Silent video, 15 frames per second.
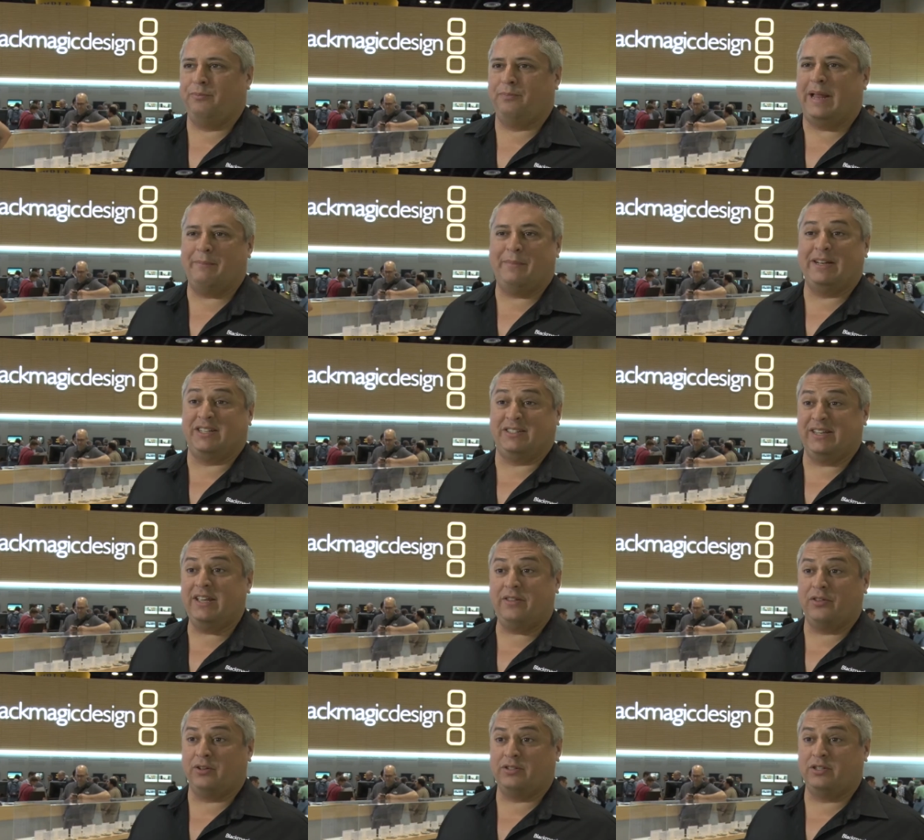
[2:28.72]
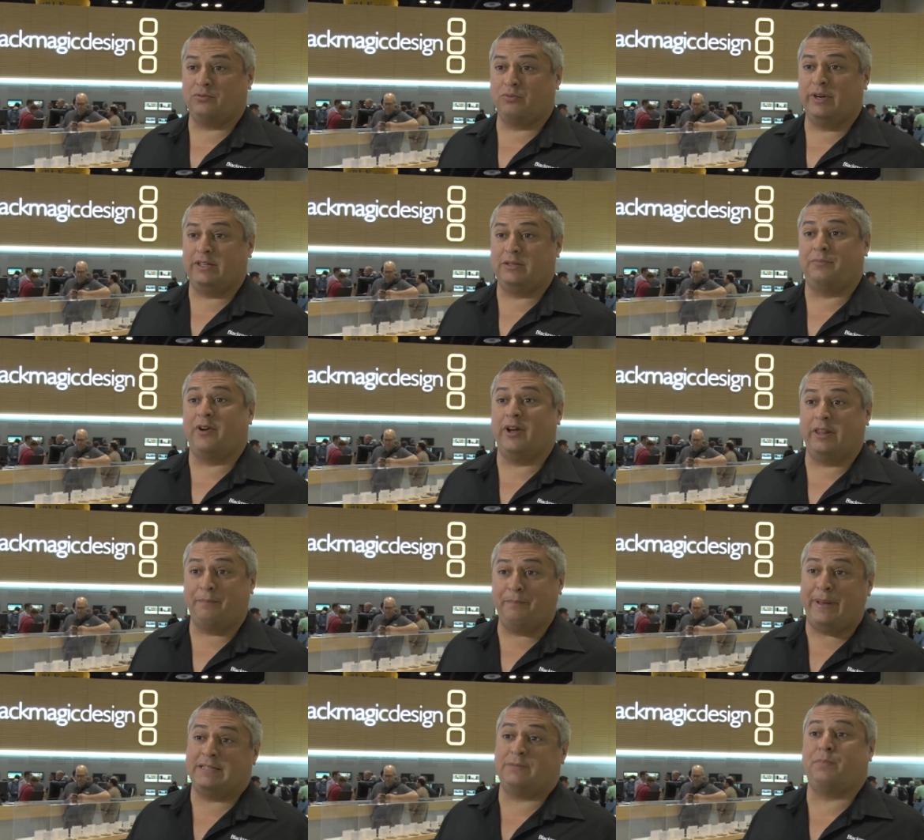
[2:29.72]
Blackmagic's ethos is really to provide the
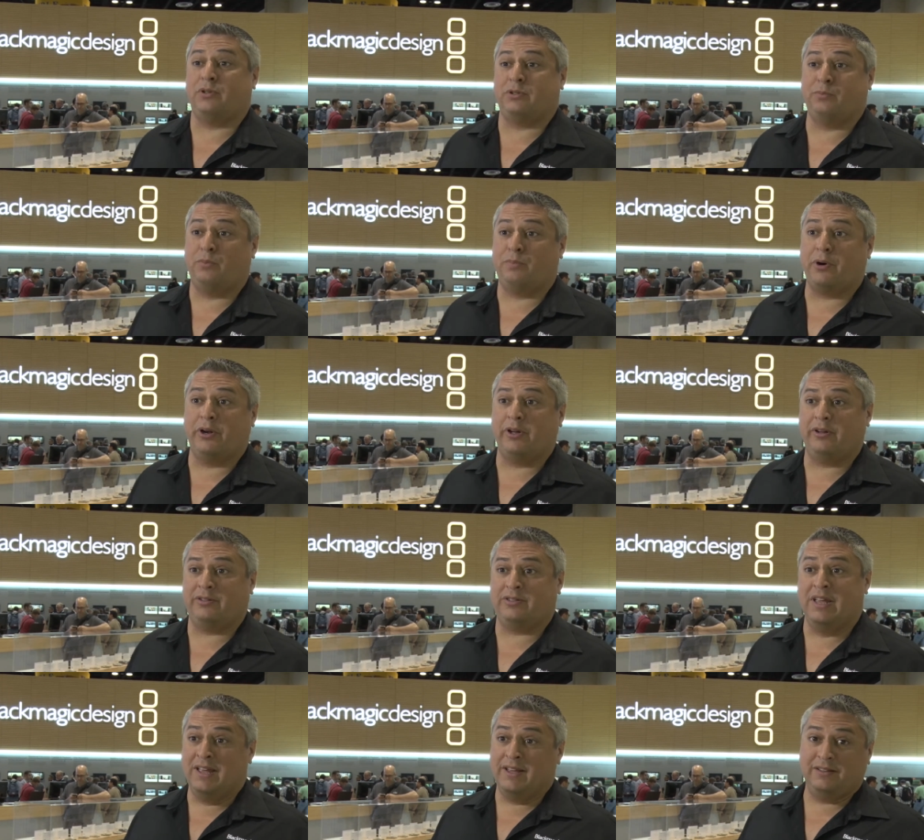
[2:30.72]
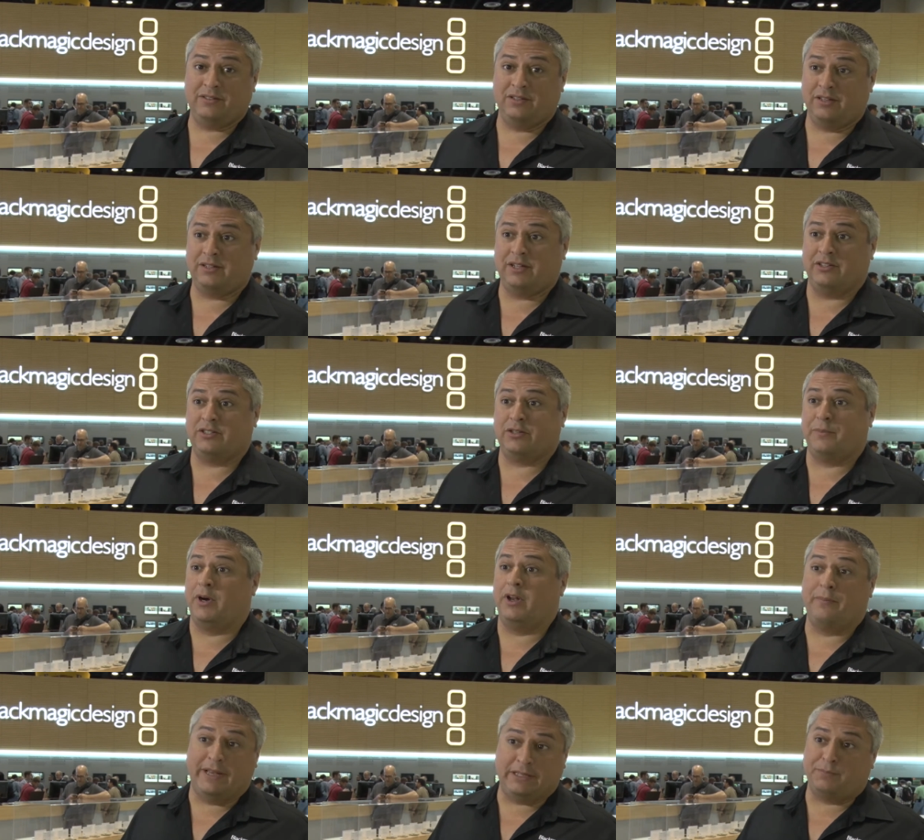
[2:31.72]
best possible product to the customer
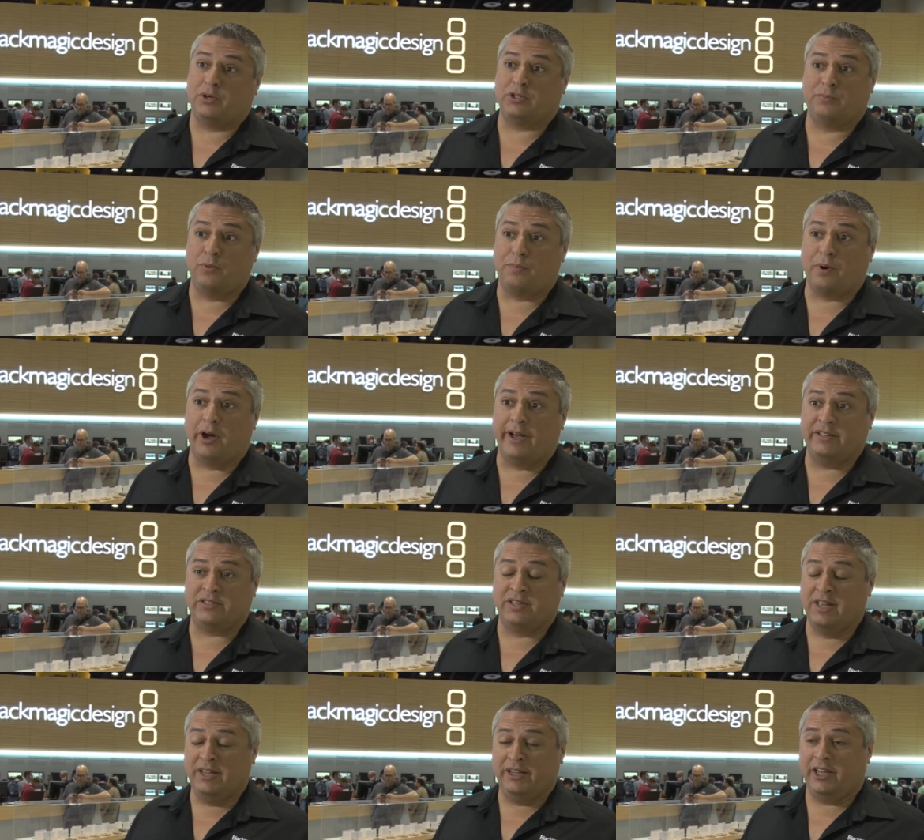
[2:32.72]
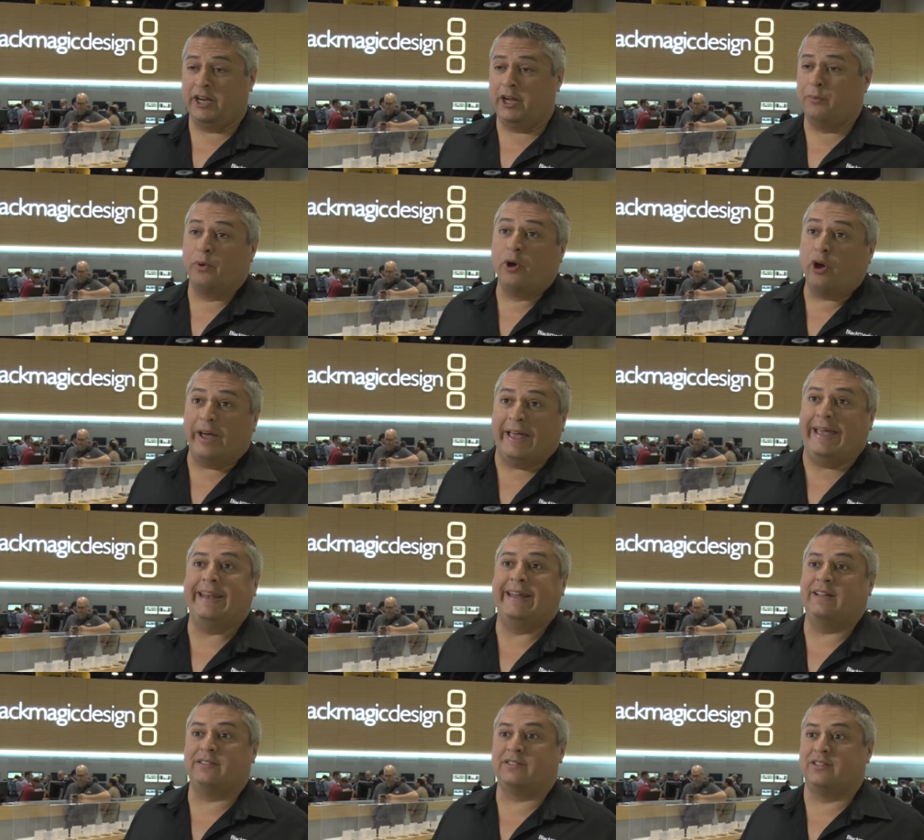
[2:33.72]
at the best possible price. You know, we're not
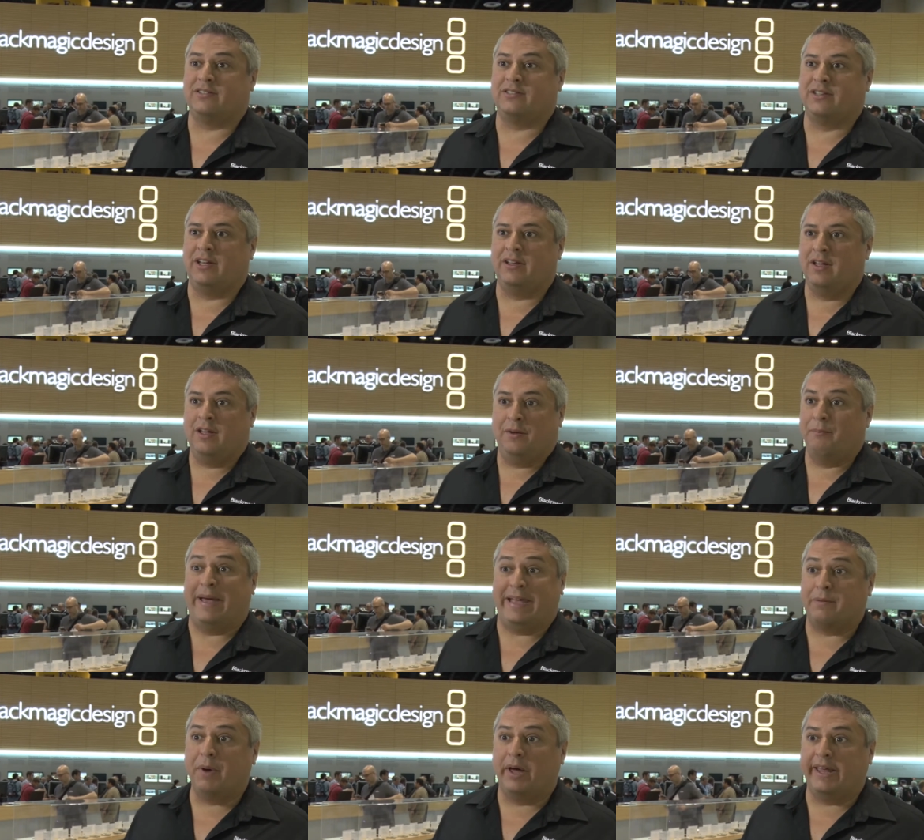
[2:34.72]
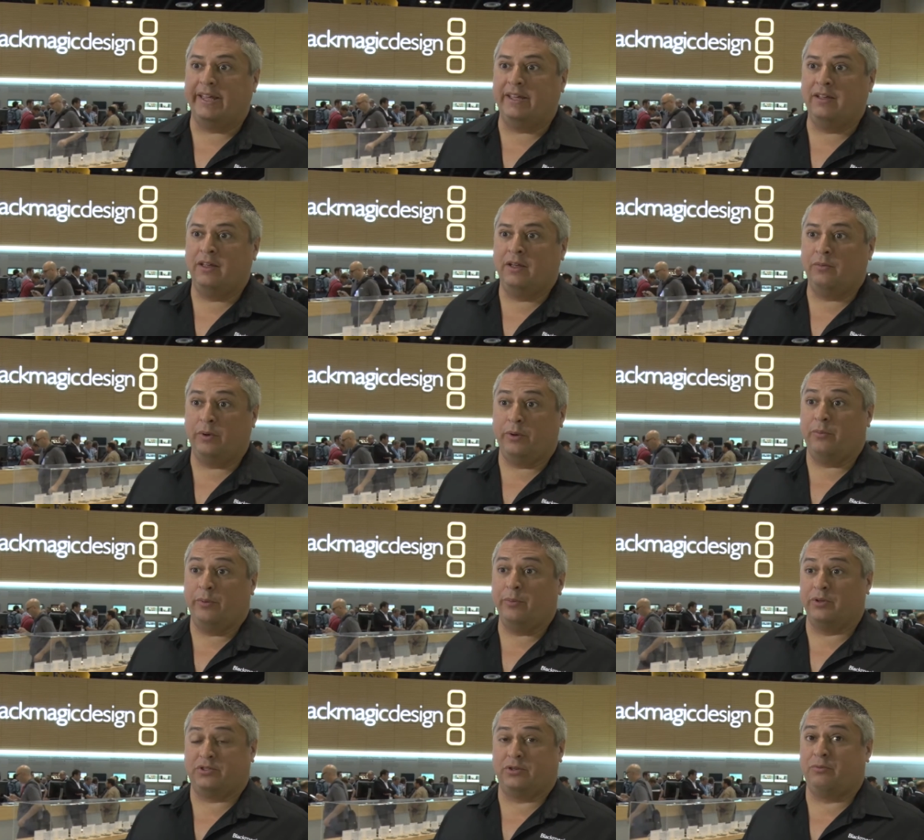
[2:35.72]
in it just to make money.
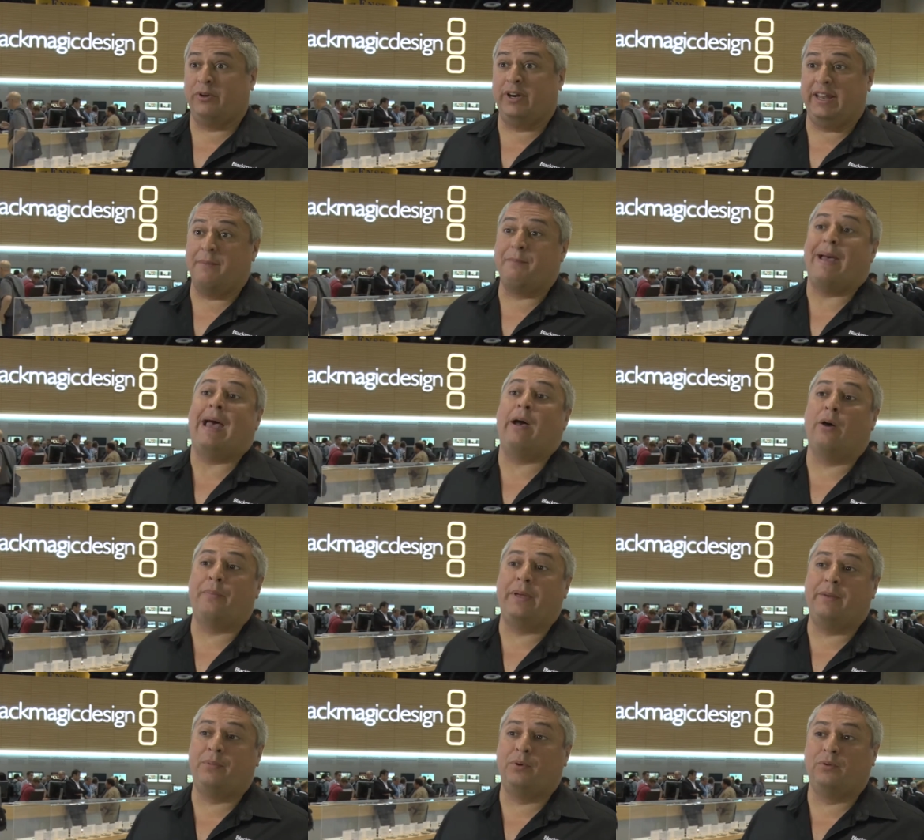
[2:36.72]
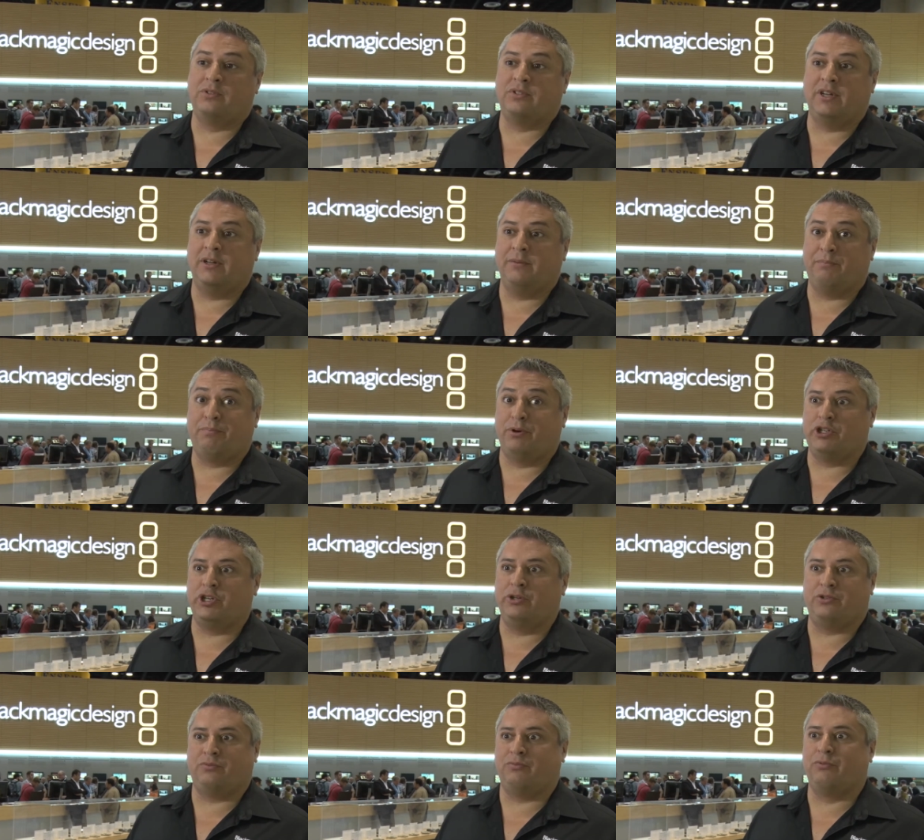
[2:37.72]
We want to really empower people to
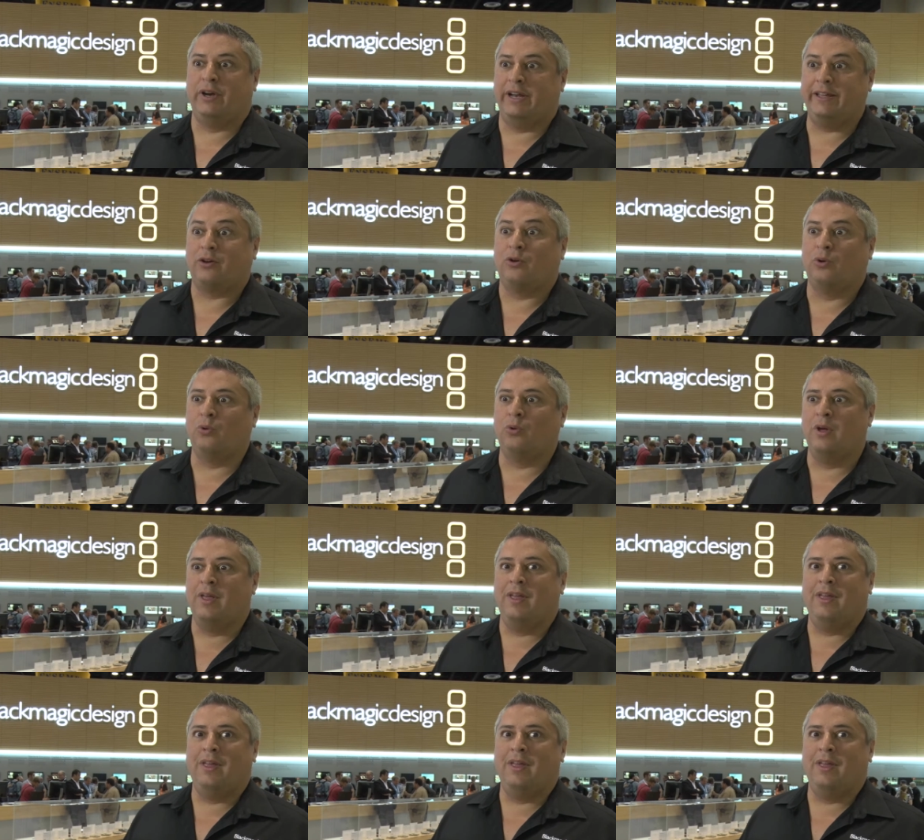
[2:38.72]
produce really cool